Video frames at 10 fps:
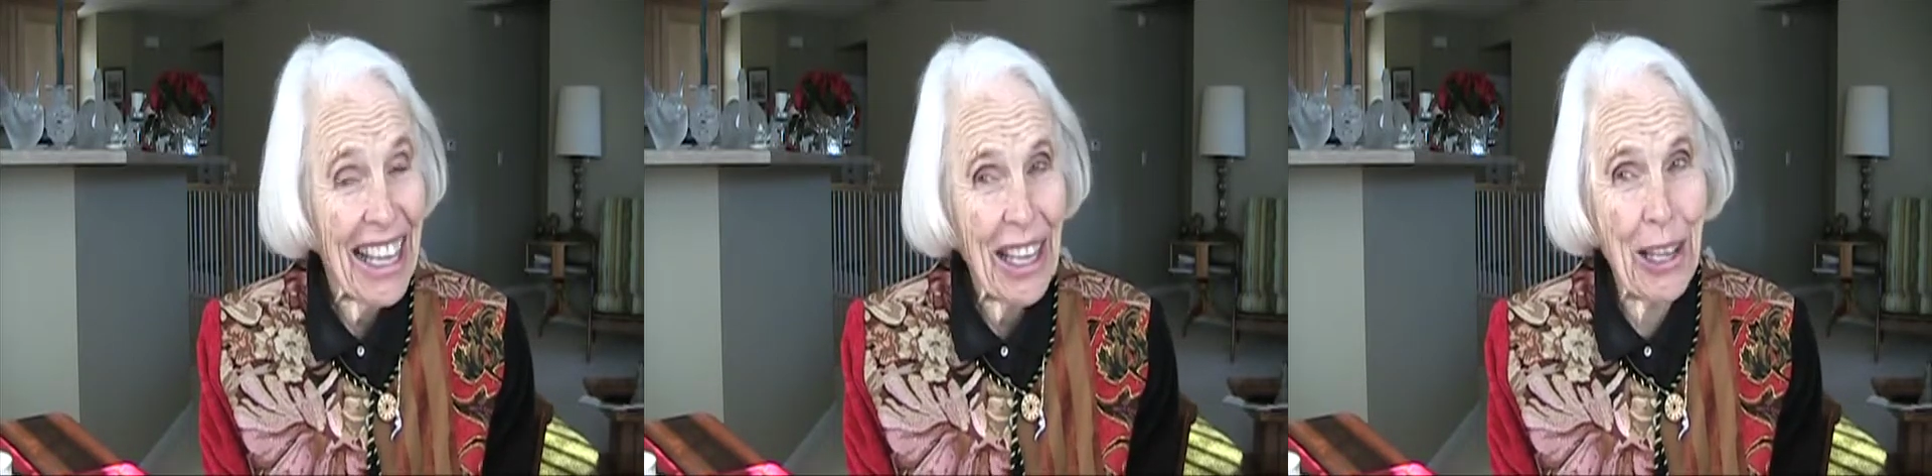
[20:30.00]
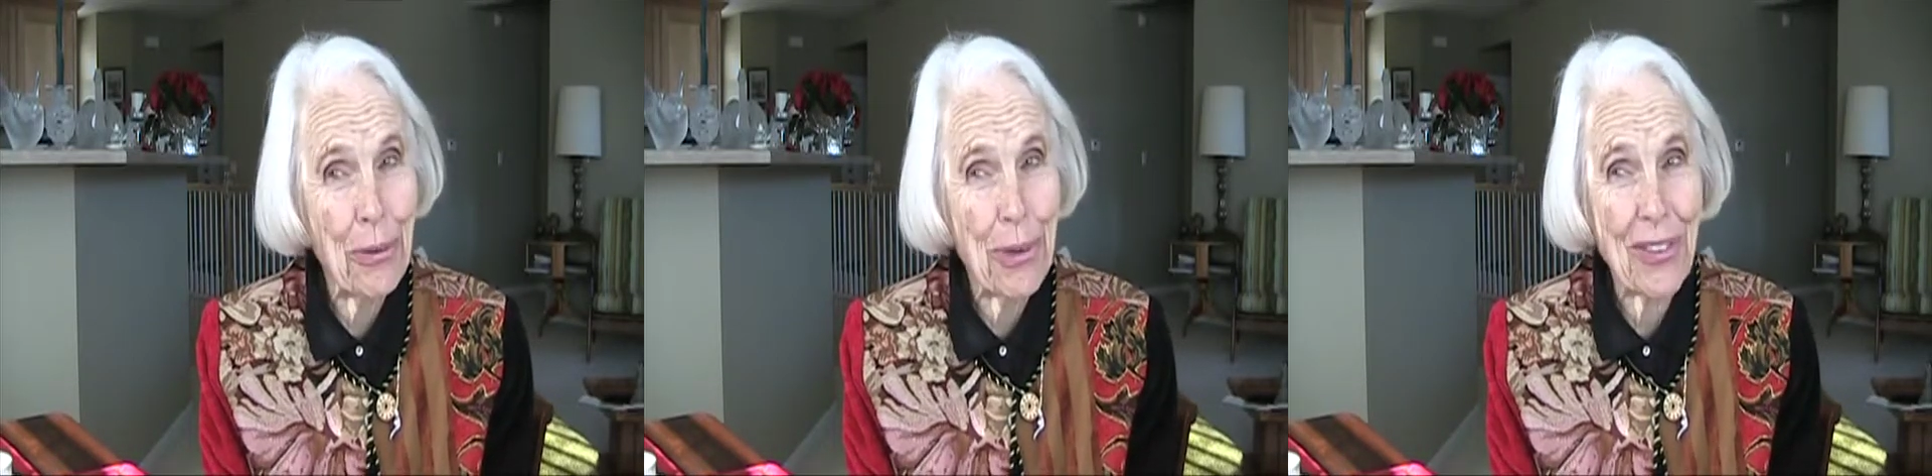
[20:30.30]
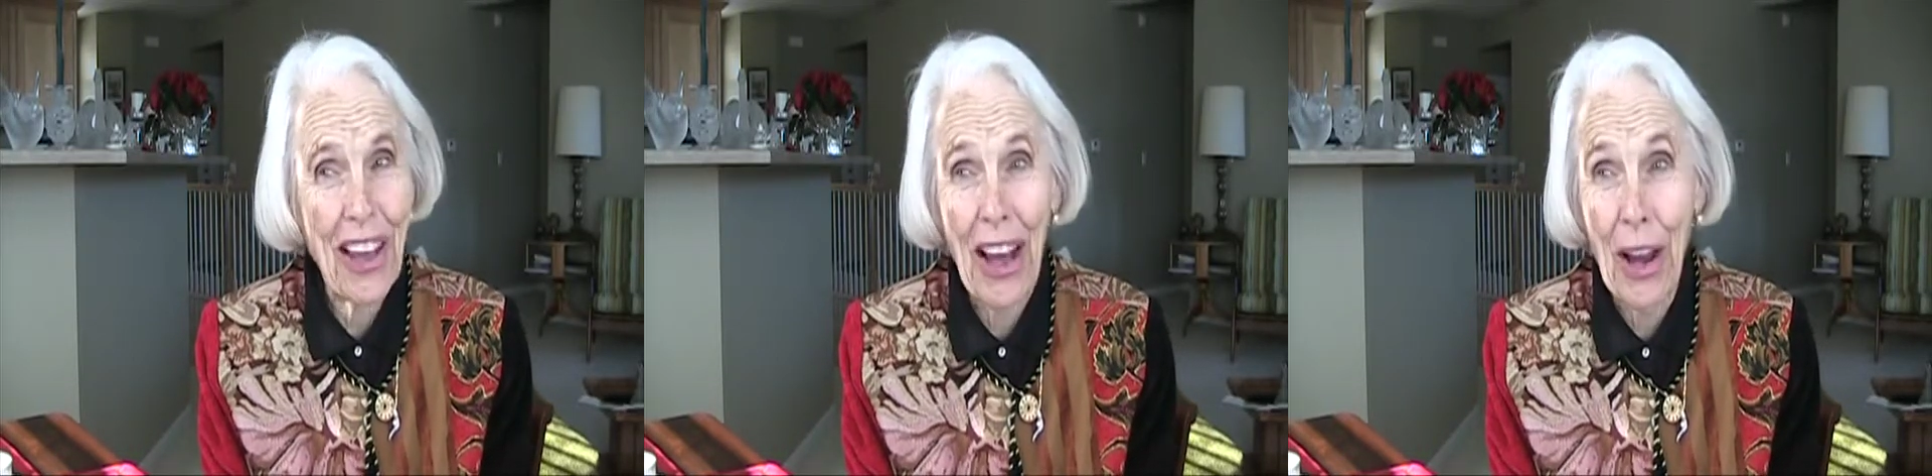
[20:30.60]
It
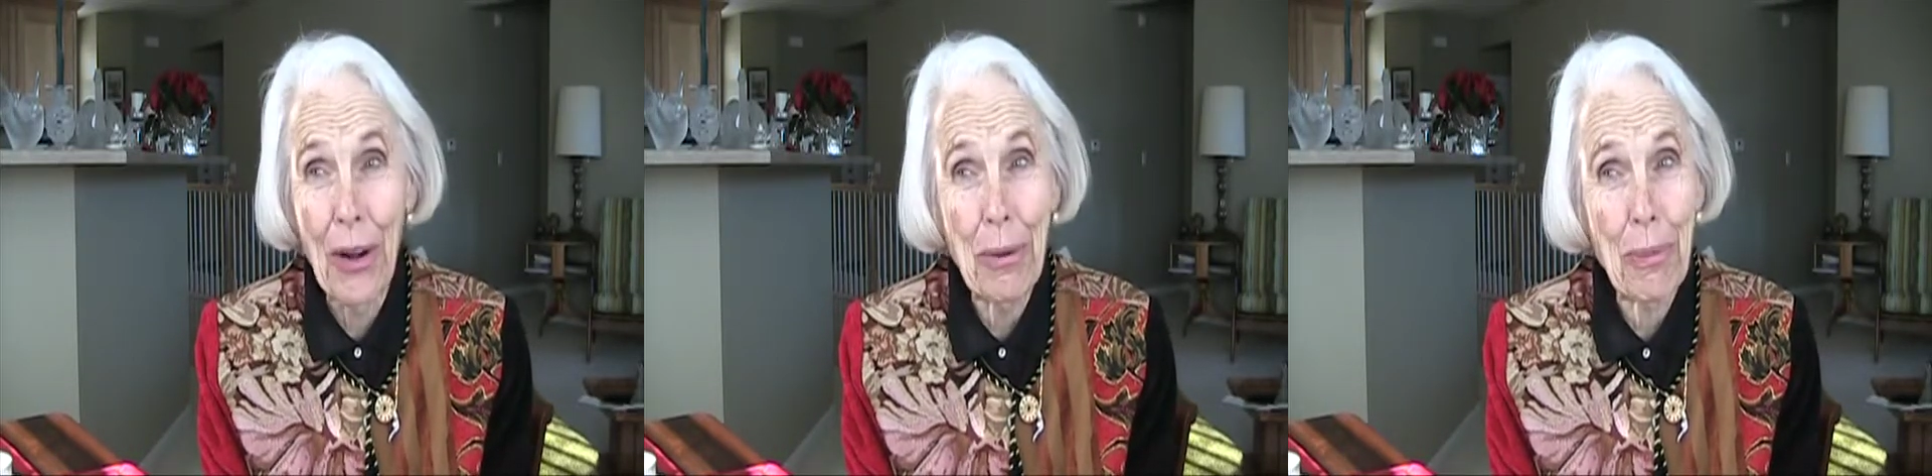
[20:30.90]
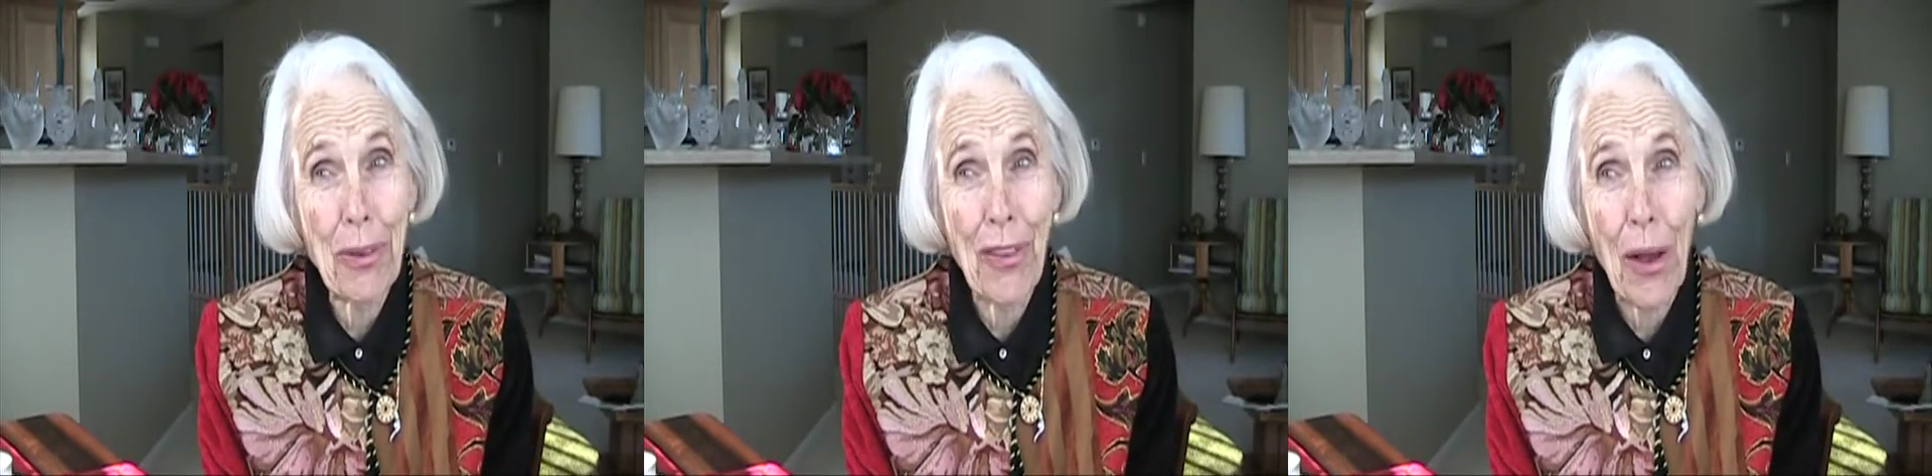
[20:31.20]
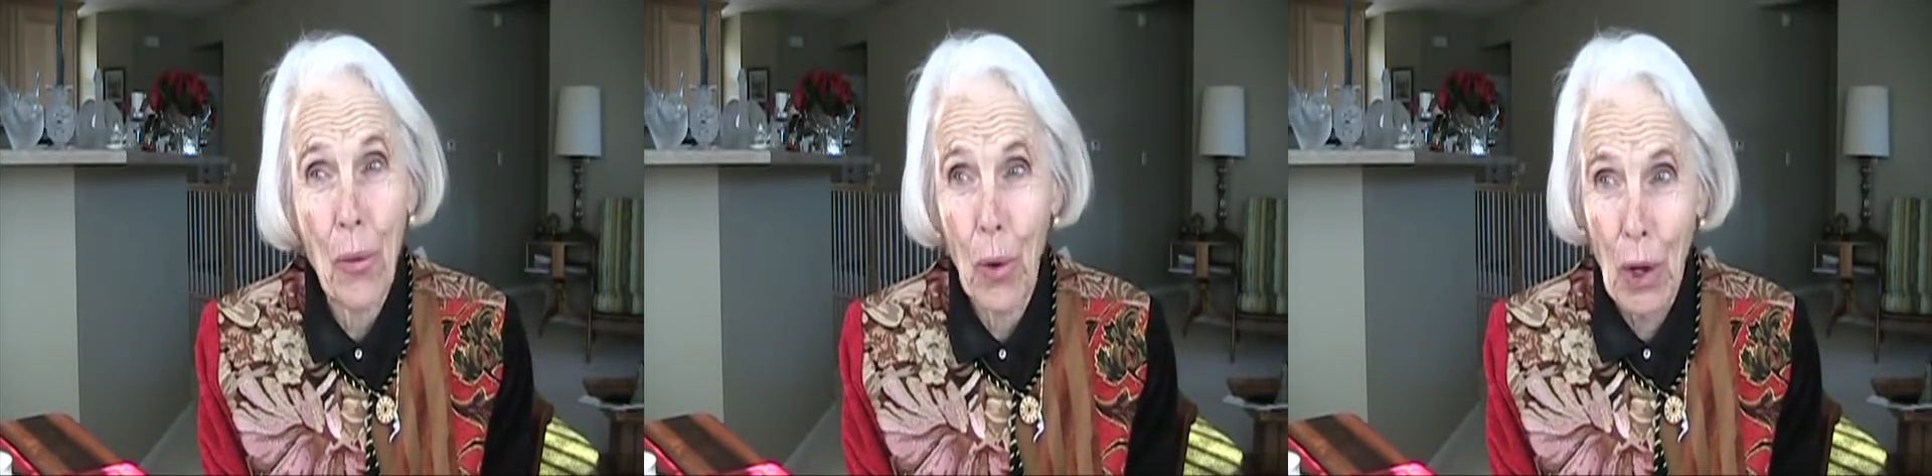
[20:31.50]
was
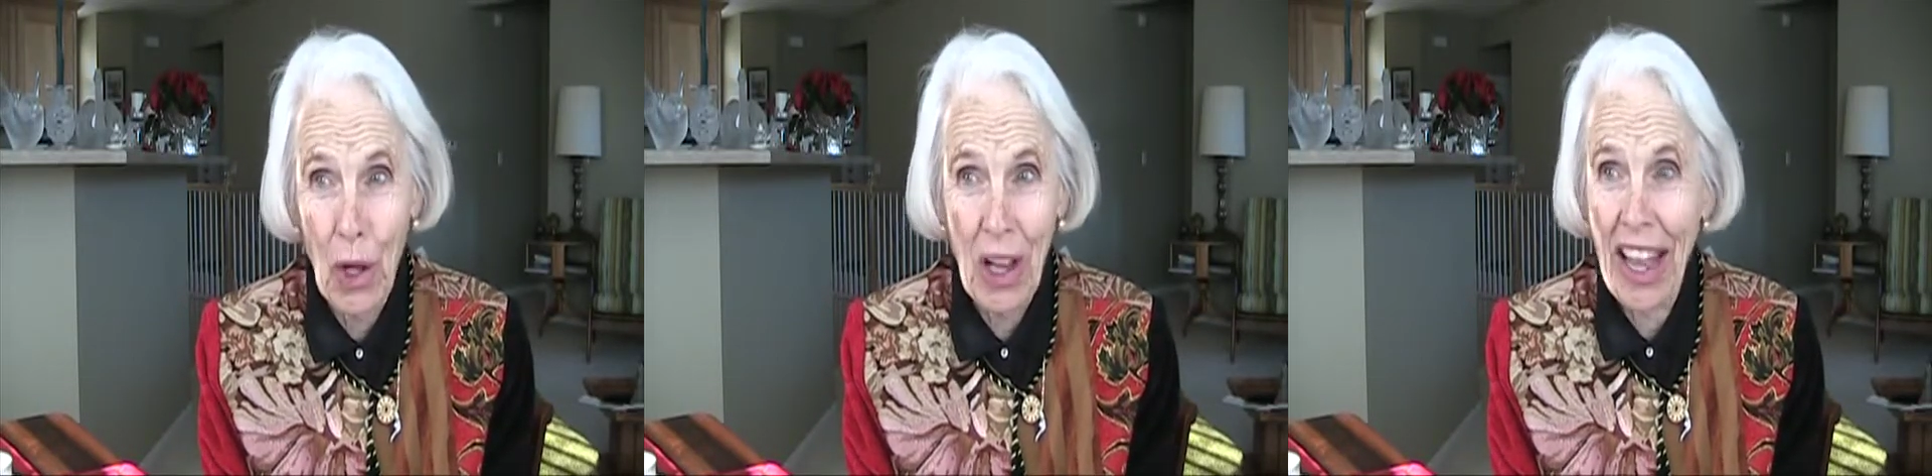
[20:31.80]
100% wool,